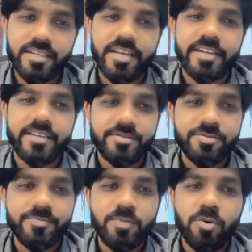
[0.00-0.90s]
like, you
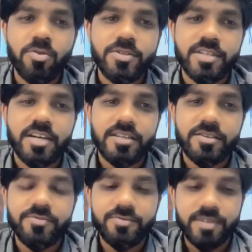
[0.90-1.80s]
know, Paul starting
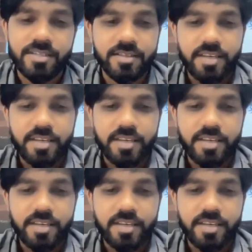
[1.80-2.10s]
off with